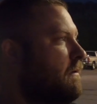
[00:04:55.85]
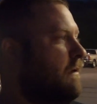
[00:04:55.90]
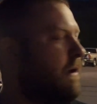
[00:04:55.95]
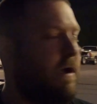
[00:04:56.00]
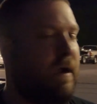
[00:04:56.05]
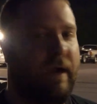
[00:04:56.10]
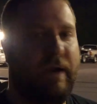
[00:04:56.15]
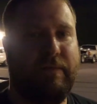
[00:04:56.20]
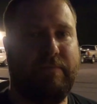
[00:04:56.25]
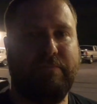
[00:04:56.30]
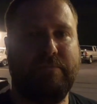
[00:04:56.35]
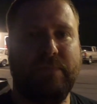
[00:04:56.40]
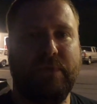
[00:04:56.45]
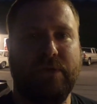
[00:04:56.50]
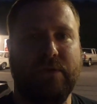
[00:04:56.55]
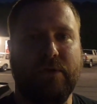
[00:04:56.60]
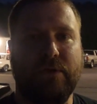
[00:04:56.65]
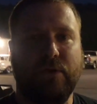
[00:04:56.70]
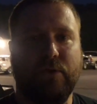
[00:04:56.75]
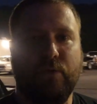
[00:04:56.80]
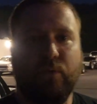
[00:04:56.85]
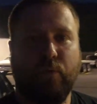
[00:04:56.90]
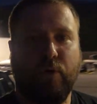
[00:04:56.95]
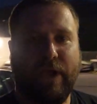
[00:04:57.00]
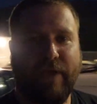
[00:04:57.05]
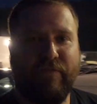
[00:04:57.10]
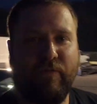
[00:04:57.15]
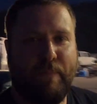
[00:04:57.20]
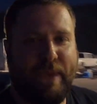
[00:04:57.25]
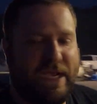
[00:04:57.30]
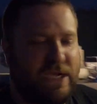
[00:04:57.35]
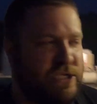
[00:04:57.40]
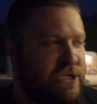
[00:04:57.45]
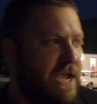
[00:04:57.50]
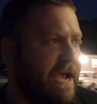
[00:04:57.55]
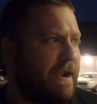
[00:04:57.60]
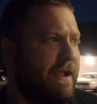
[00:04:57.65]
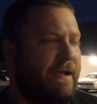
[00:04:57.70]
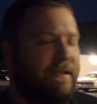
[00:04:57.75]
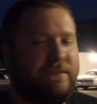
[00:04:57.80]
All right, we'll give a big
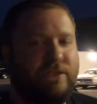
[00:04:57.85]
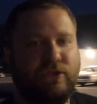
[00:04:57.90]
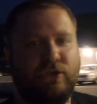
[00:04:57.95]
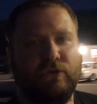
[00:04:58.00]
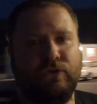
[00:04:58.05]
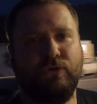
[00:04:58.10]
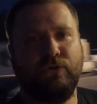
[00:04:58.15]
shout out to